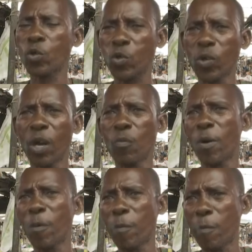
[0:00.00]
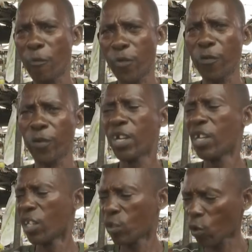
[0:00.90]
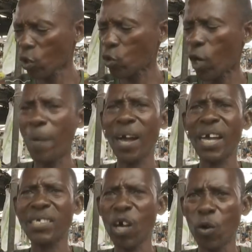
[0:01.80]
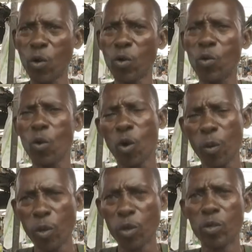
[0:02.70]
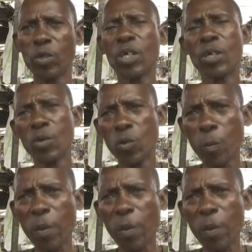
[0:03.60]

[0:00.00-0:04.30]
coughs and other diseases, they're advised to take these plants.